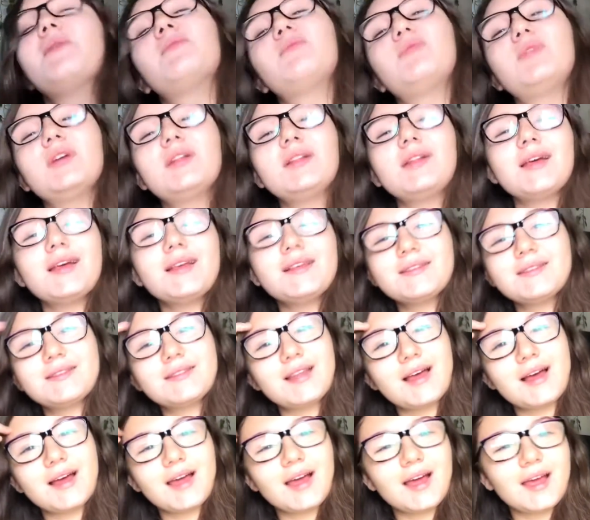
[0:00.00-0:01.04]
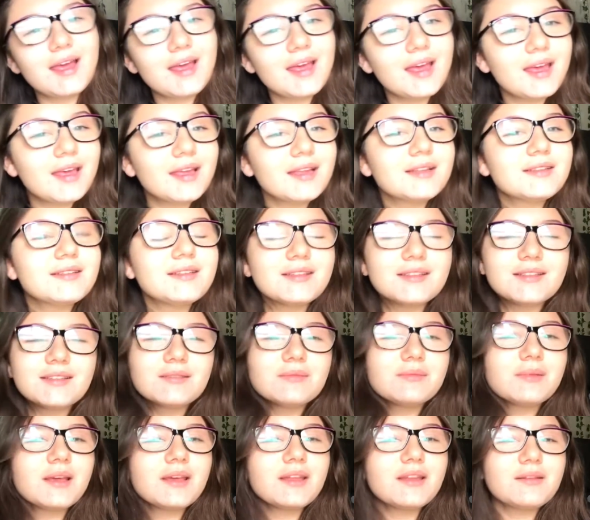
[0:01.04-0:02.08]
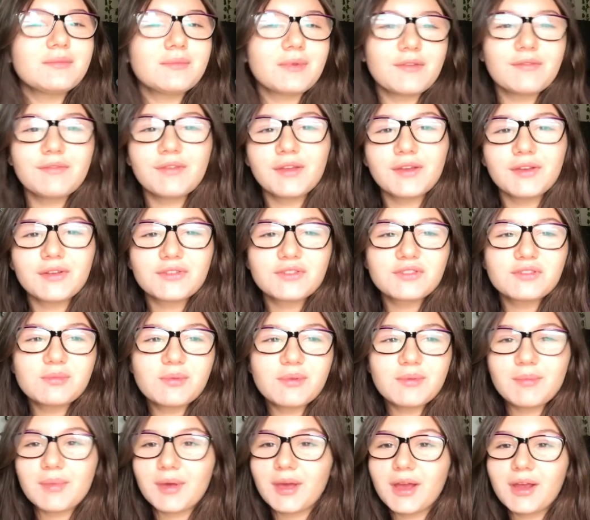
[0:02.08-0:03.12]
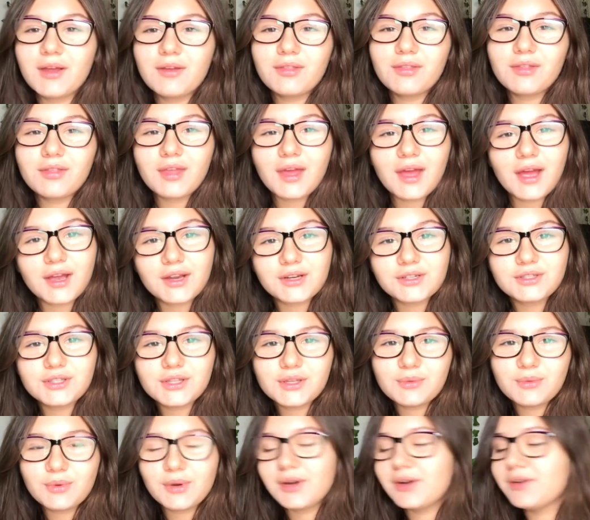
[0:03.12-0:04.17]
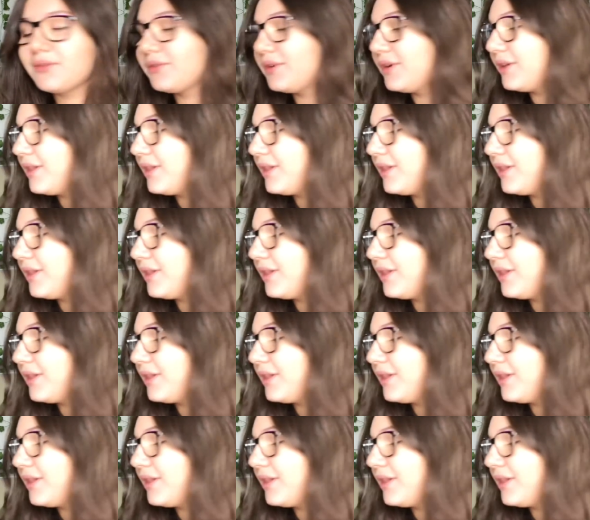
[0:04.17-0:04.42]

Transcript: realized that I anticipated my fingers to be bigger than they actually were in real